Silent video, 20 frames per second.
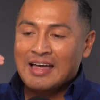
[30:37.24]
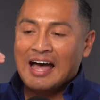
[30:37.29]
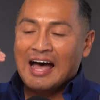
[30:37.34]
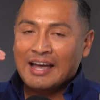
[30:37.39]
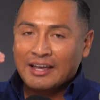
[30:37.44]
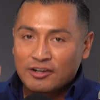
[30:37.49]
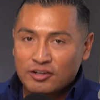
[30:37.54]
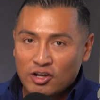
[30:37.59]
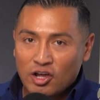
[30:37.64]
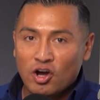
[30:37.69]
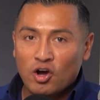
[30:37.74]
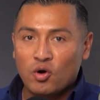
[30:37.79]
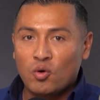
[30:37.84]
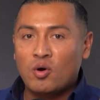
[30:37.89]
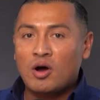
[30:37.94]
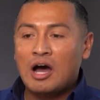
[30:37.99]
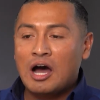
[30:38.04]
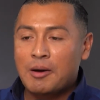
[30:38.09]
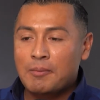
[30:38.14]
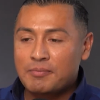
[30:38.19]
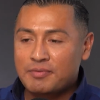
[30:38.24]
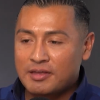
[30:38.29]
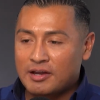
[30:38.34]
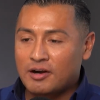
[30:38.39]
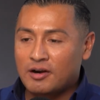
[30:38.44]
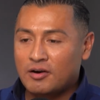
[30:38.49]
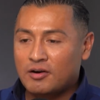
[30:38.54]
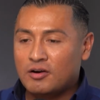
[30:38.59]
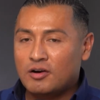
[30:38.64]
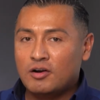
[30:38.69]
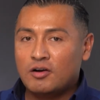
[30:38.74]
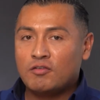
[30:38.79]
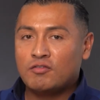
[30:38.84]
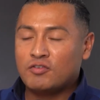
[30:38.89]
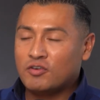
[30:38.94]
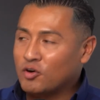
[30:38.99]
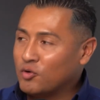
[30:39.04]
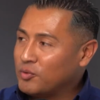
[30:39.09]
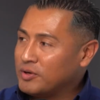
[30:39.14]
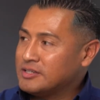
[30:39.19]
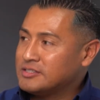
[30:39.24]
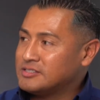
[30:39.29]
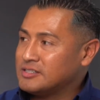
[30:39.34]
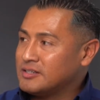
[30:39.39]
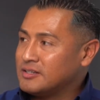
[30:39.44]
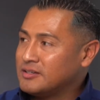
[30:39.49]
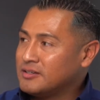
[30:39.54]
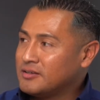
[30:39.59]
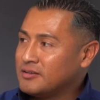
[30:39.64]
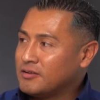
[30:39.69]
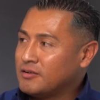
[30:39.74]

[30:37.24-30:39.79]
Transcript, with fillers: I know I'm there for a reason.